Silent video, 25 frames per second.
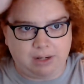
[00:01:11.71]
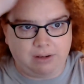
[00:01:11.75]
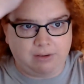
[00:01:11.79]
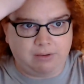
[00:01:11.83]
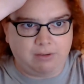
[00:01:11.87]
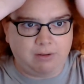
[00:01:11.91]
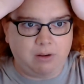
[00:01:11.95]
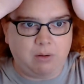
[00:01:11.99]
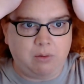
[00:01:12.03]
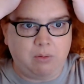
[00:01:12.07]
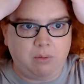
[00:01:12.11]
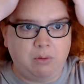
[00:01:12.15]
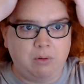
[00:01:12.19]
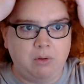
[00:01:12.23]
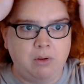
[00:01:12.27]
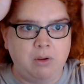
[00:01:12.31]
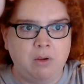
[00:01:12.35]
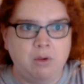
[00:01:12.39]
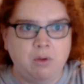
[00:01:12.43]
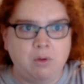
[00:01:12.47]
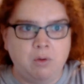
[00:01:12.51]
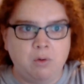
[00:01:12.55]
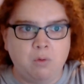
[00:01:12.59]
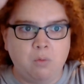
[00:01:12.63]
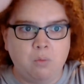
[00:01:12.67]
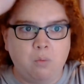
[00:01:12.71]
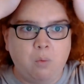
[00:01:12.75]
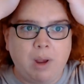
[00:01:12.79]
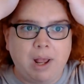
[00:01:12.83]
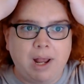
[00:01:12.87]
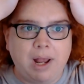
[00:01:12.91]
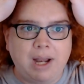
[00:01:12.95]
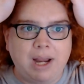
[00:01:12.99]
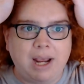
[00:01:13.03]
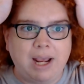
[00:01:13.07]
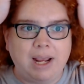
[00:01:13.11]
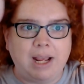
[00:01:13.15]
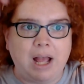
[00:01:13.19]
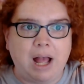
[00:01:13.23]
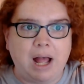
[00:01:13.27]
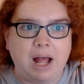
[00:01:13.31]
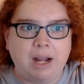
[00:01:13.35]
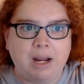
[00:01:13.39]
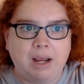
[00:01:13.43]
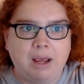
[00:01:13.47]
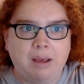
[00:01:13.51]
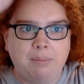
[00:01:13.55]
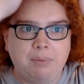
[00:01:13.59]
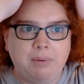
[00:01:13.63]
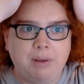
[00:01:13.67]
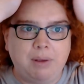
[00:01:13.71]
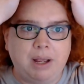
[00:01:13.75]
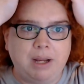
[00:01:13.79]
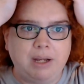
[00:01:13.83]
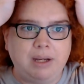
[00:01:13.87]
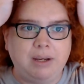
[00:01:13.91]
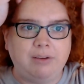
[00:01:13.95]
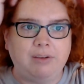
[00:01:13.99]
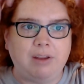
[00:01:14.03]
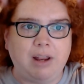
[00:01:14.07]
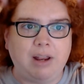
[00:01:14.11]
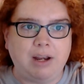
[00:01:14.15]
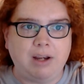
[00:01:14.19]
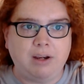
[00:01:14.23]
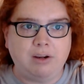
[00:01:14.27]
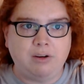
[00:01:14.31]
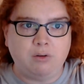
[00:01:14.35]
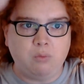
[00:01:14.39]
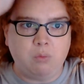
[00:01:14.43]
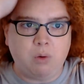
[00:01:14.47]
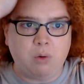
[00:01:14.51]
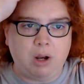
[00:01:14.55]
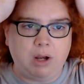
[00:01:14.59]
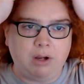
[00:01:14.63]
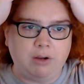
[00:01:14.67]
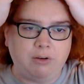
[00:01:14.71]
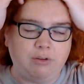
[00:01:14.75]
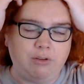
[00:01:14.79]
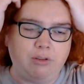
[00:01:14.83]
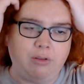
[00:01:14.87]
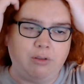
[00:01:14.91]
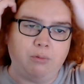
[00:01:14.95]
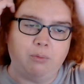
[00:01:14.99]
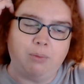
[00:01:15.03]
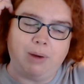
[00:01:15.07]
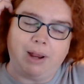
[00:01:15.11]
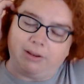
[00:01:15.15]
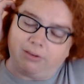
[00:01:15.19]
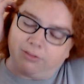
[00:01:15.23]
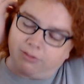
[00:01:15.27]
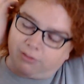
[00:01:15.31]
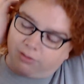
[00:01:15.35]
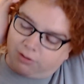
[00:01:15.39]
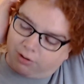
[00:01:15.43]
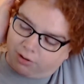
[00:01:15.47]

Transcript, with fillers: So when I got up, I decided to watch the rest